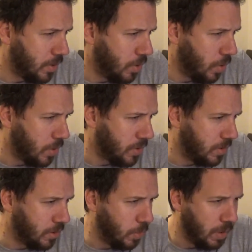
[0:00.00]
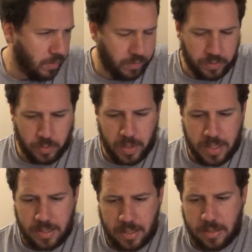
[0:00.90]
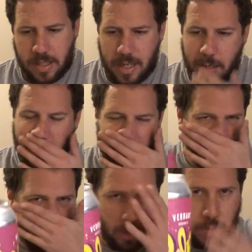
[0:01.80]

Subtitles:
August the 12th of 2016 to